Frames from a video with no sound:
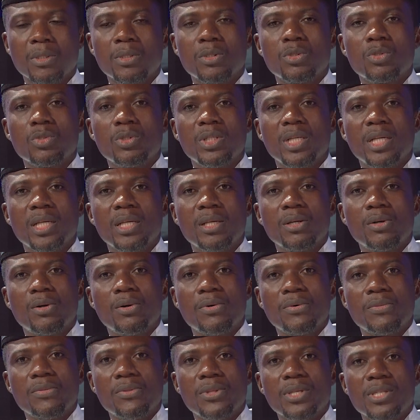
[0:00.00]
Today
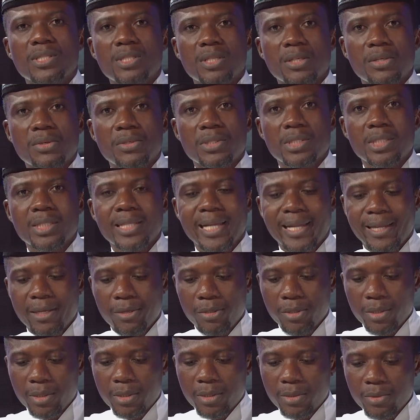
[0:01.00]
on the Security
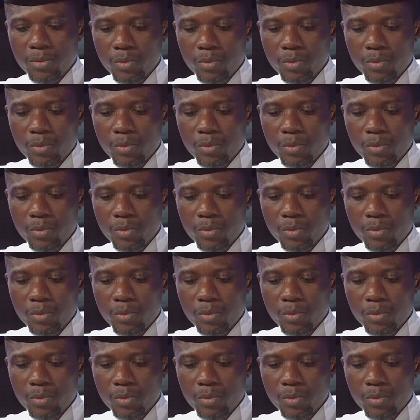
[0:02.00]
Dialogue,